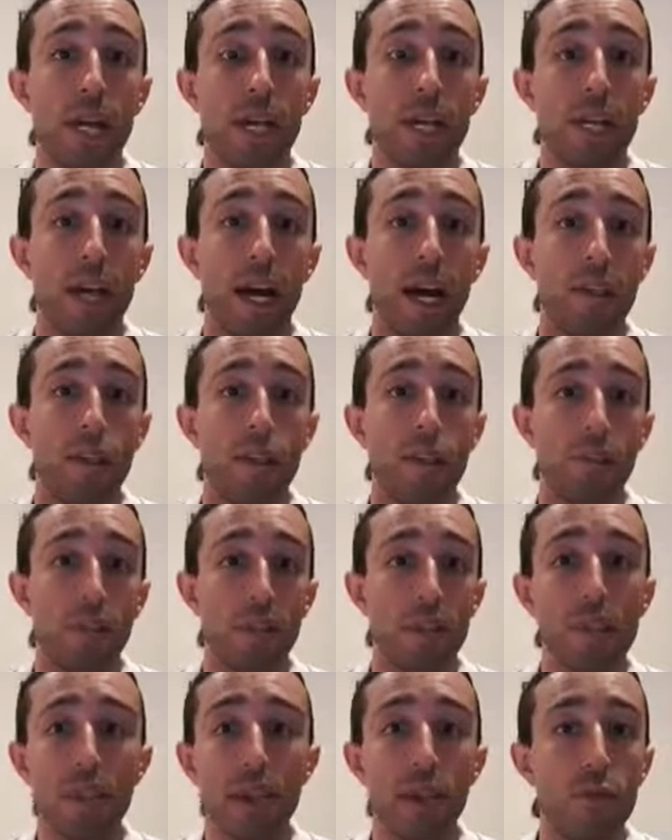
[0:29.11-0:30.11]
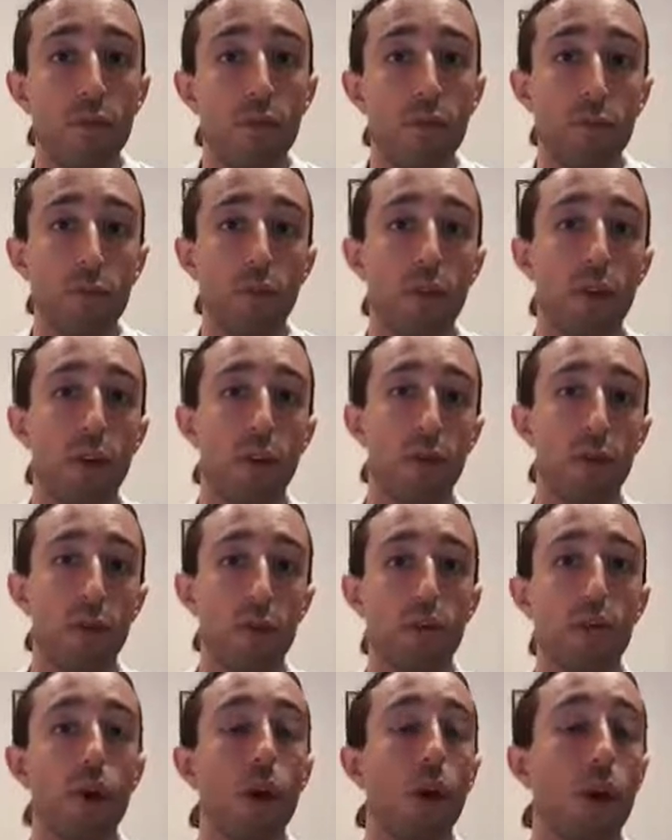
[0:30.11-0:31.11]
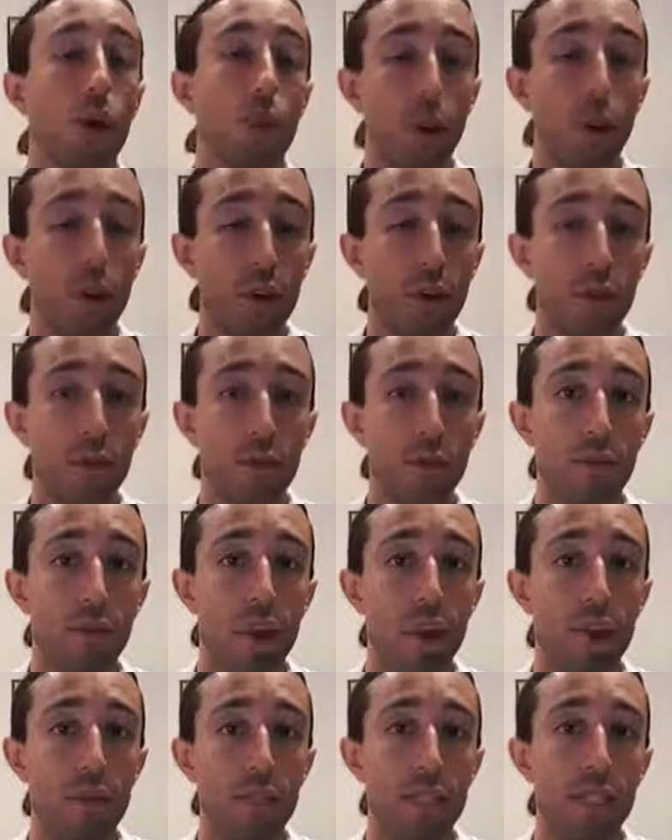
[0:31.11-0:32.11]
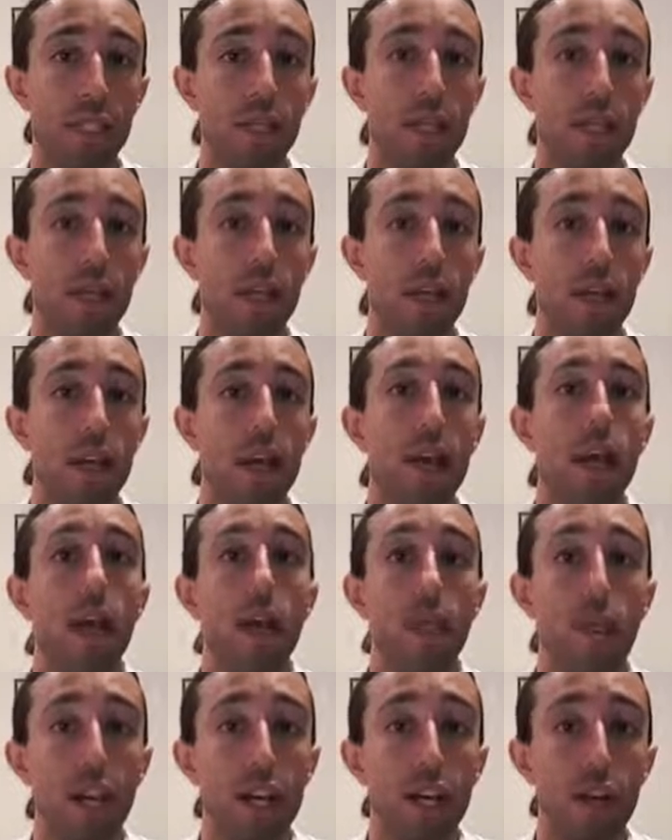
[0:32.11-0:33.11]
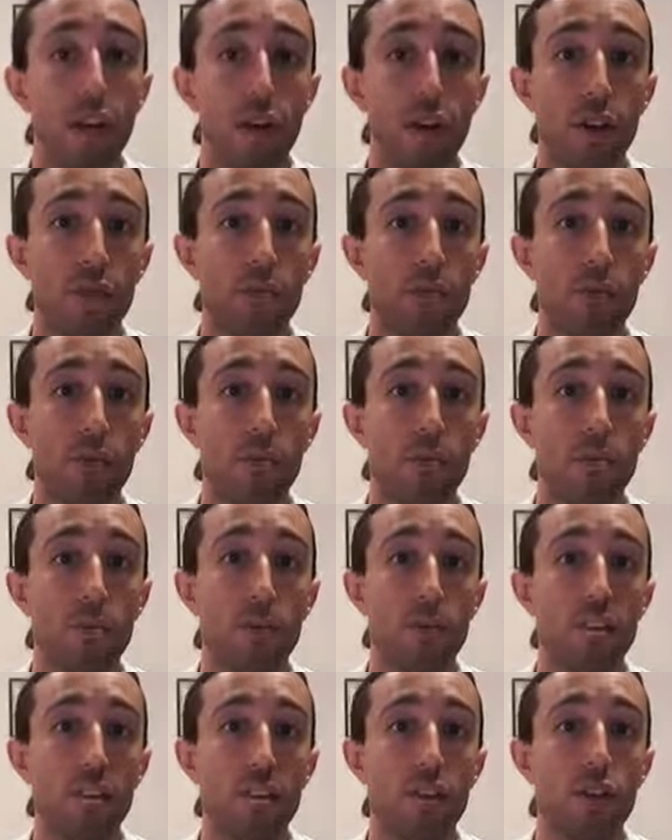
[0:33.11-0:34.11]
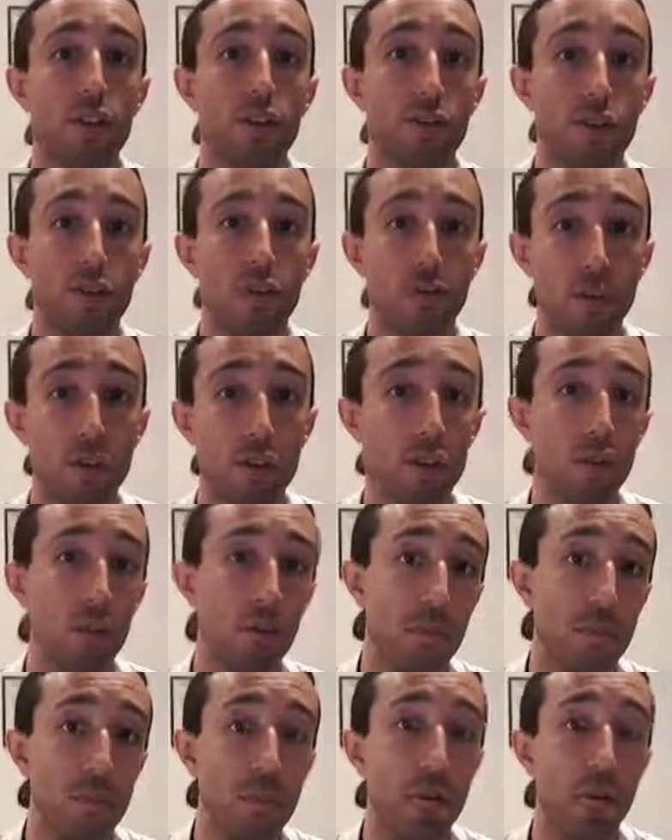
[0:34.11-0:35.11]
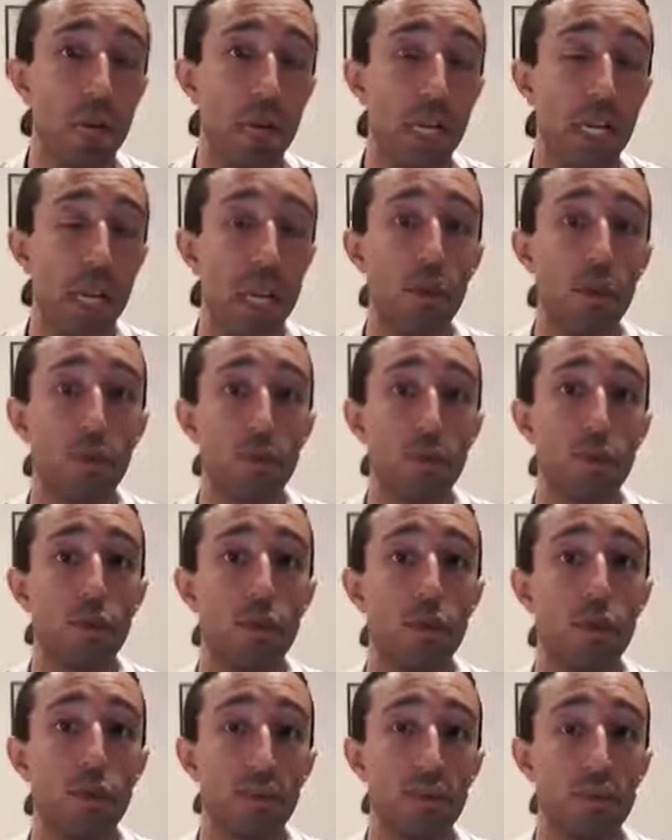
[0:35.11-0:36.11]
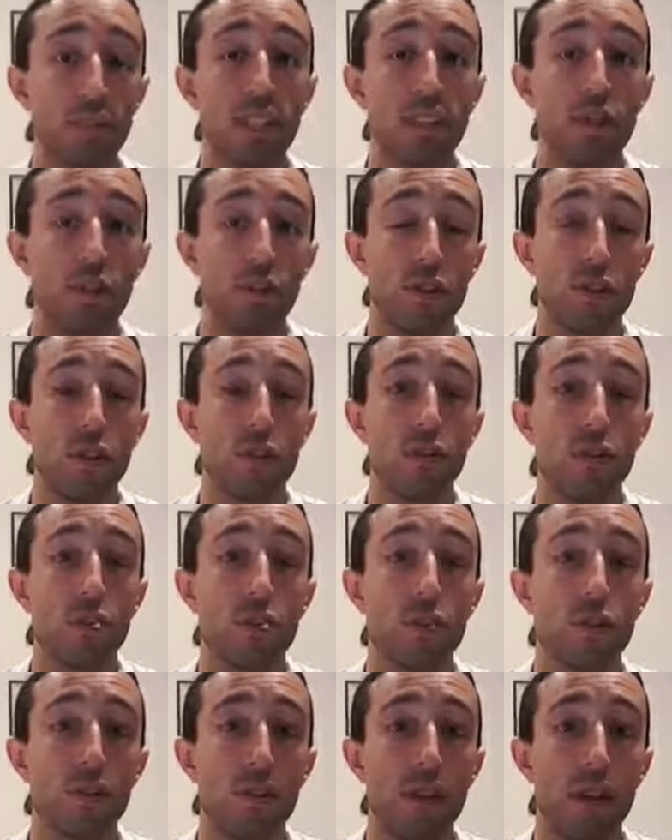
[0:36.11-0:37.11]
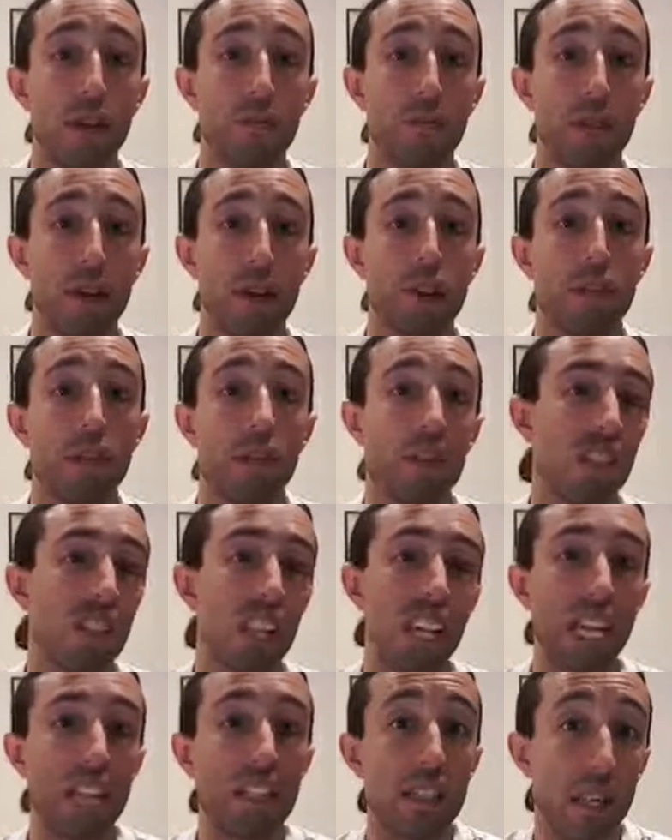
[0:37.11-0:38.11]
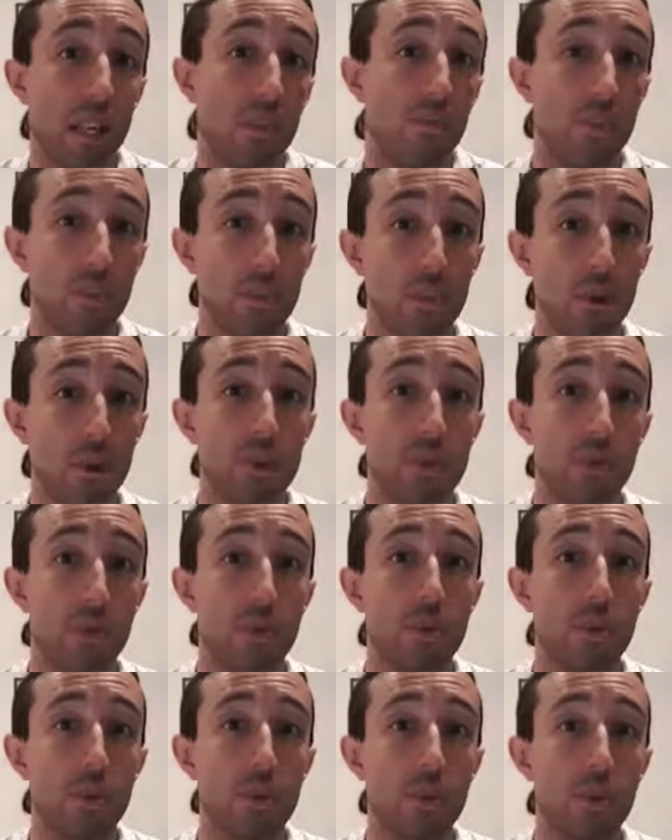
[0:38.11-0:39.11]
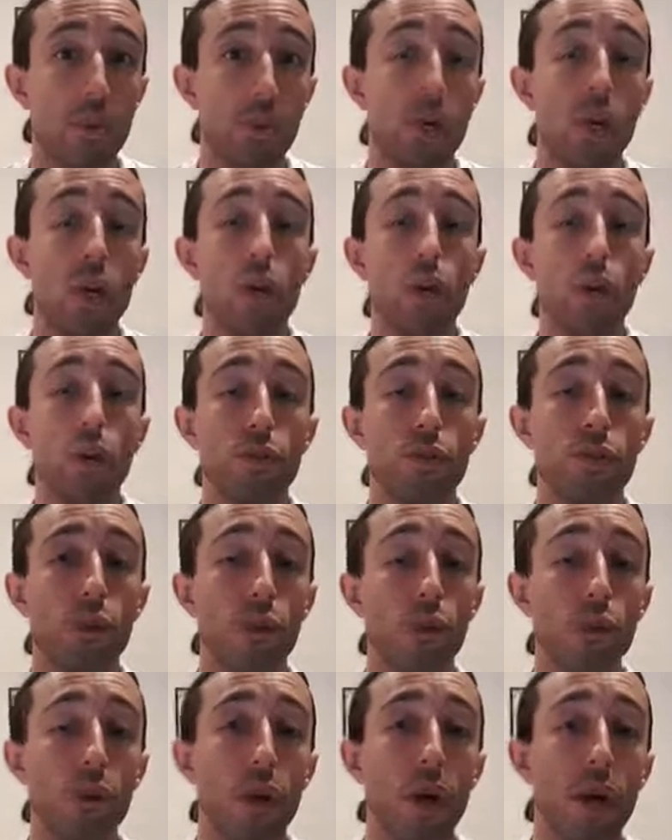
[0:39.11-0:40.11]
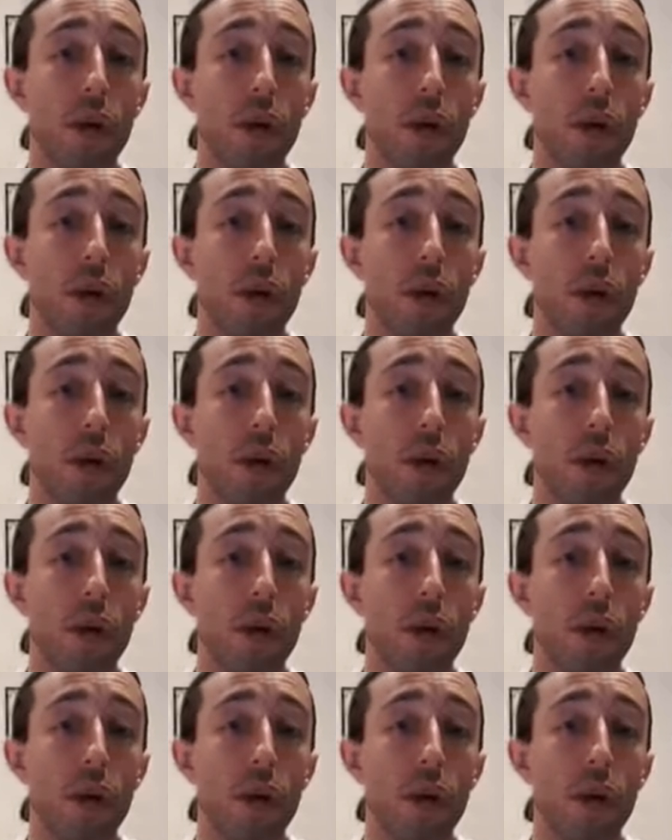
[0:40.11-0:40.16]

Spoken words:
Now, of course, we're going to start first with just going through what the coronavirus is, then going through some things that you should and shouldn't be doing, and then of course some things that you can do to try and make sure that you're staying as safe as possible. So